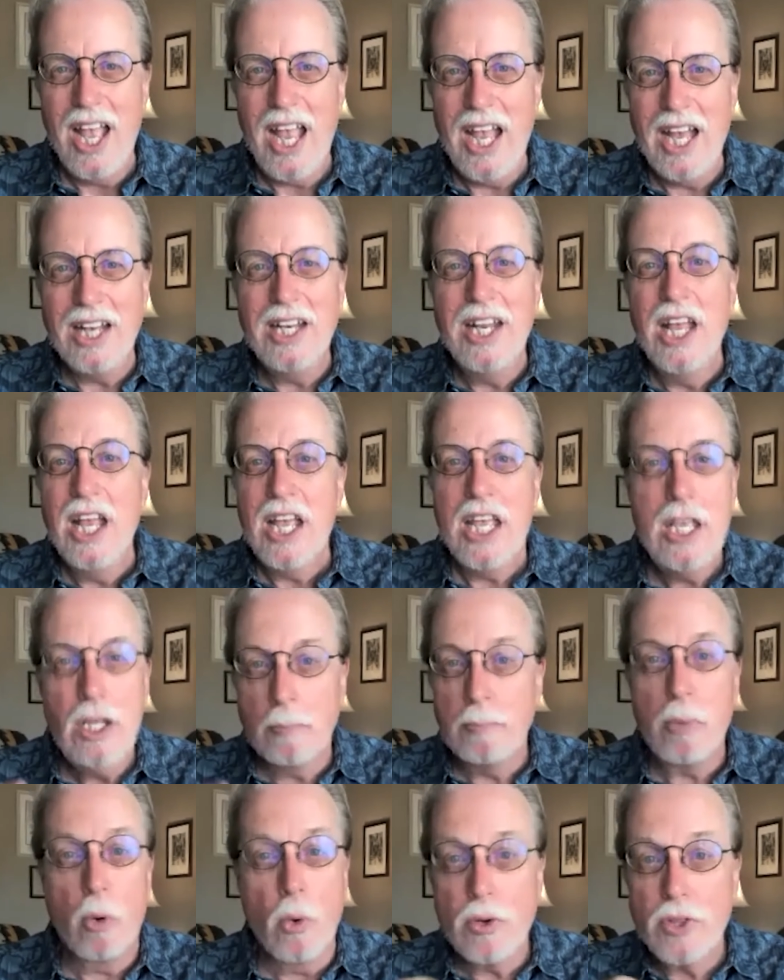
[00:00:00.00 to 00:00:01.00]
and
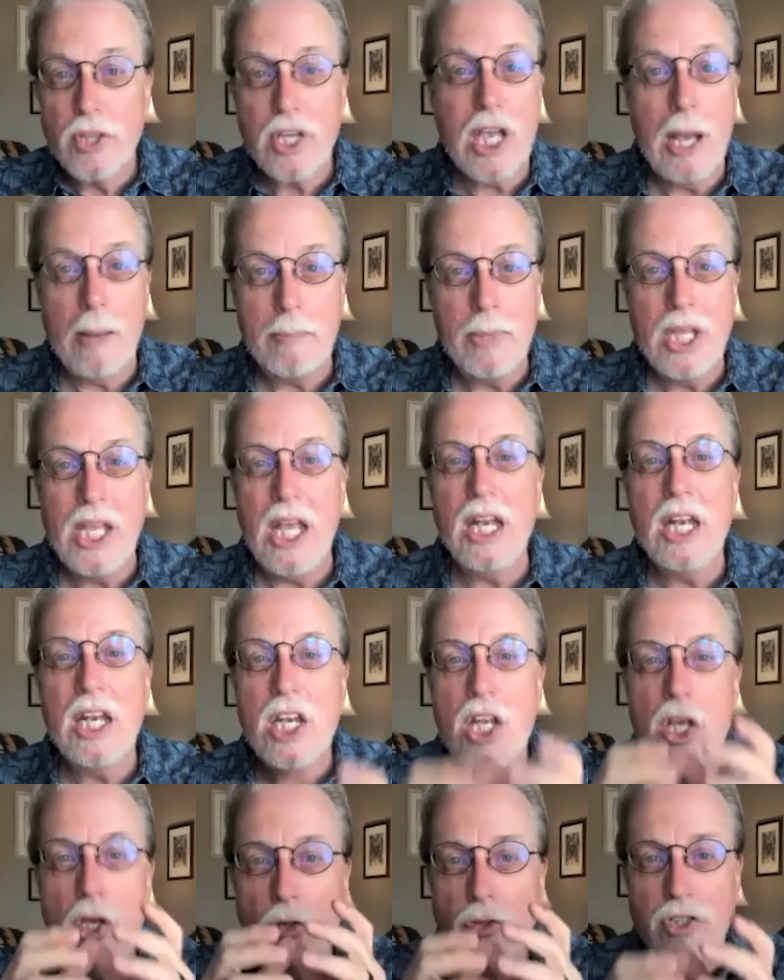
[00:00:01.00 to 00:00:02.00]
he'll pour the cup again
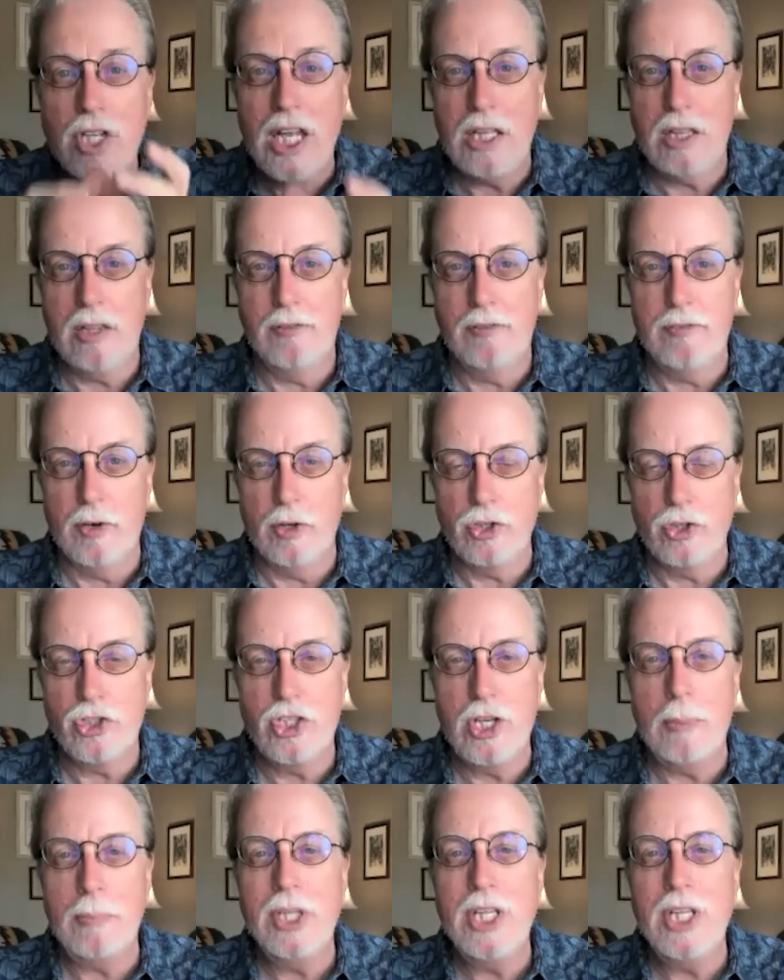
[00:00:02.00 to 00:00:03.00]
and he'll take the
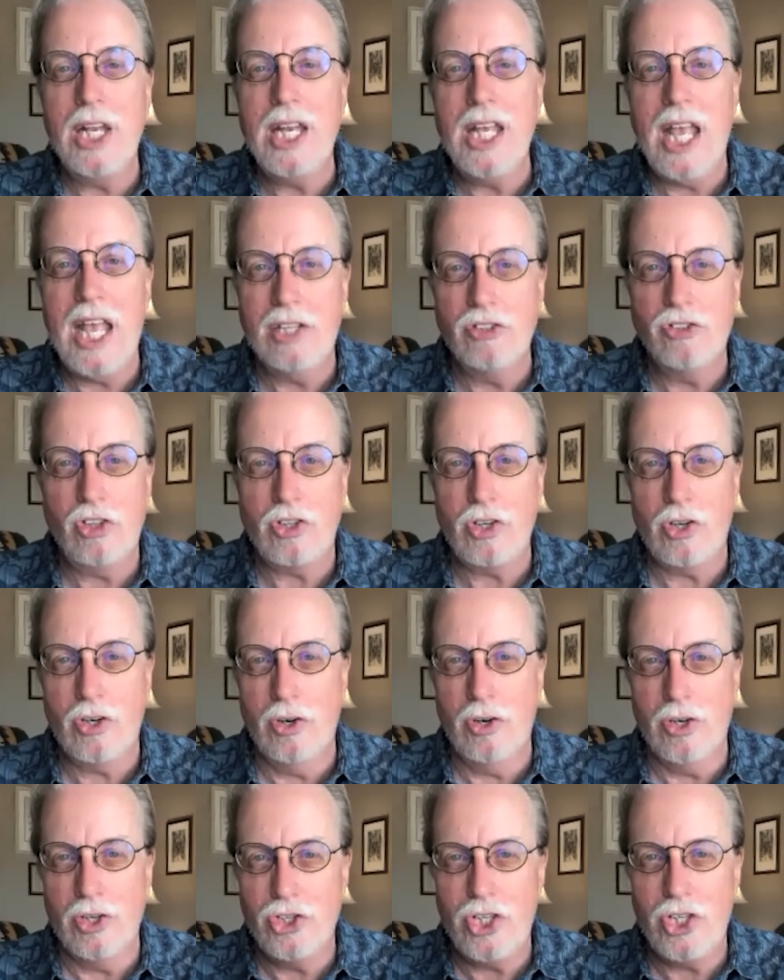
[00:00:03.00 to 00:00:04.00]
first sip, and then he hands it to
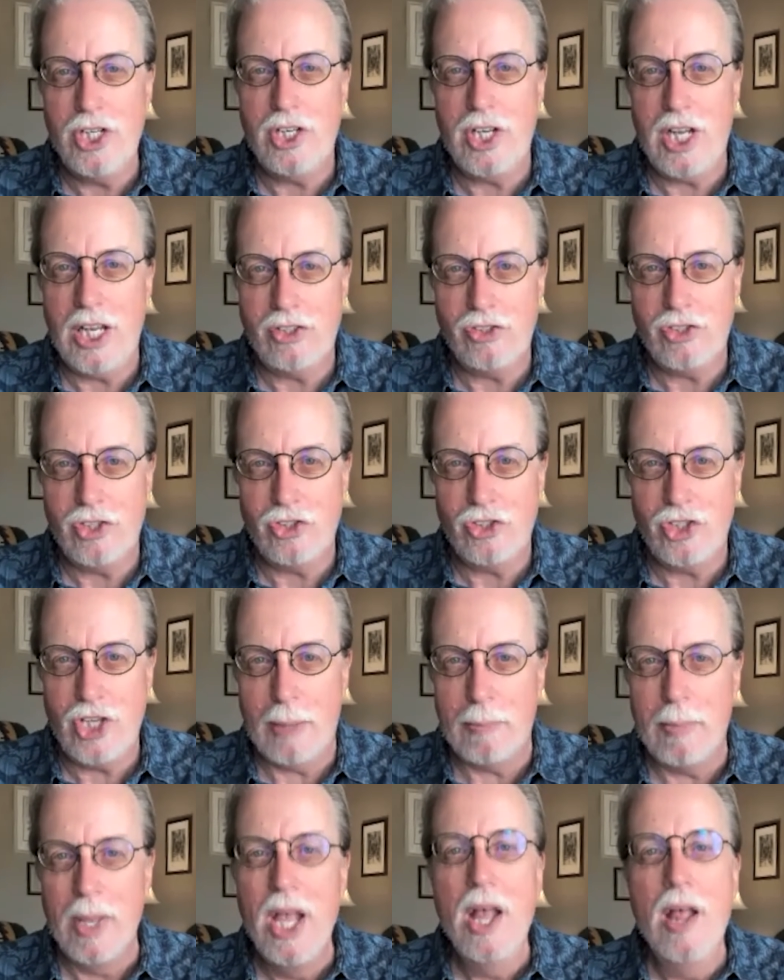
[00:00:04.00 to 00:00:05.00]
her and she takes the
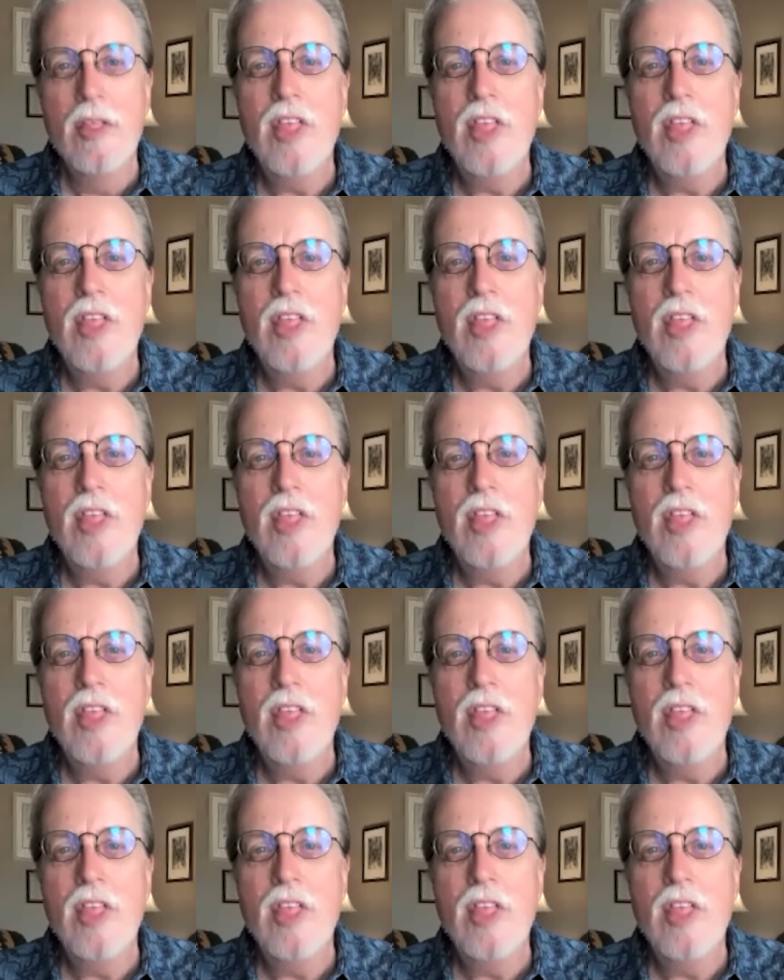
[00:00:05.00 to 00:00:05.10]
sip.